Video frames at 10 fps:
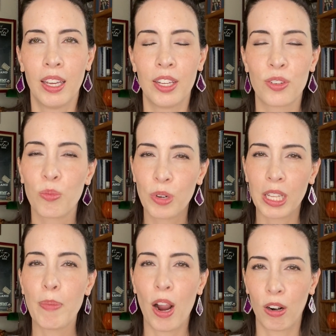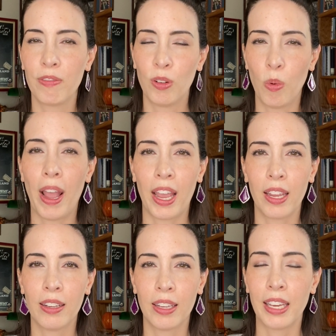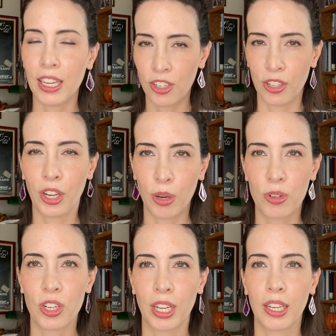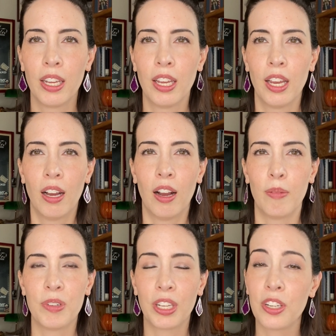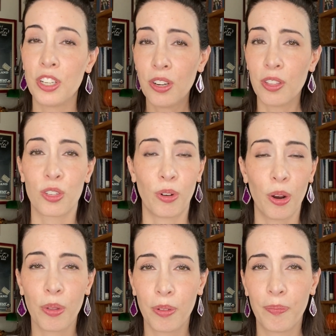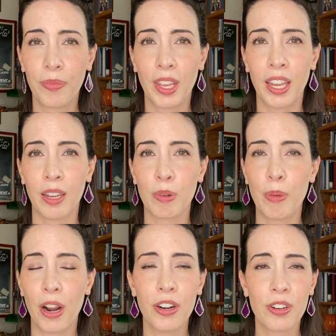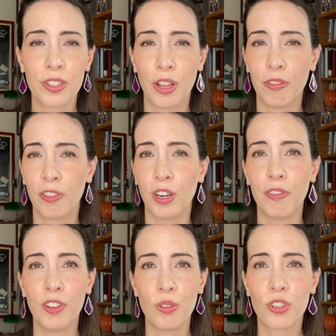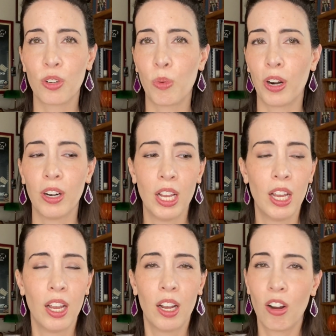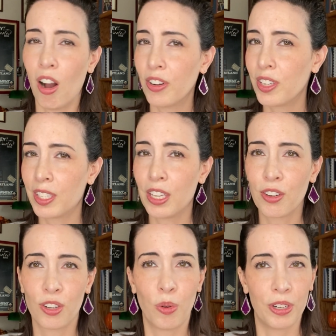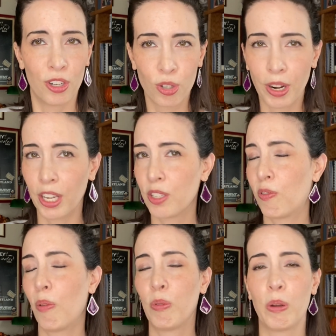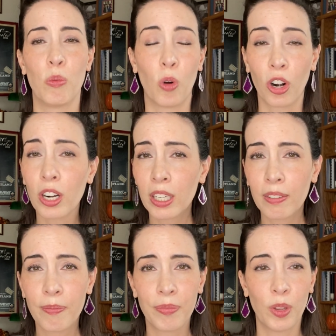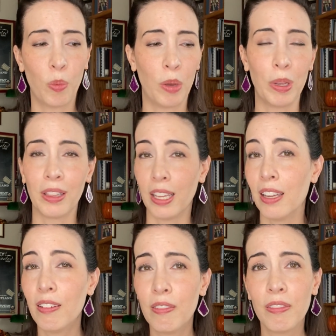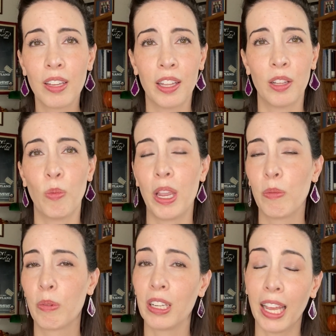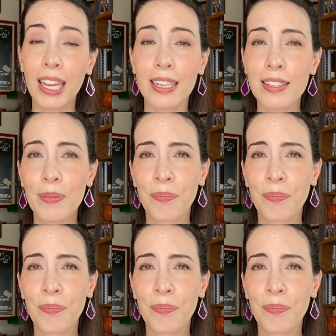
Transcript: It's a really powerful way, engaging in coaching, to continue this growth and prepare yourself for a future where conscious leaders are going to transform the way we work, the way we live, and the way we relate.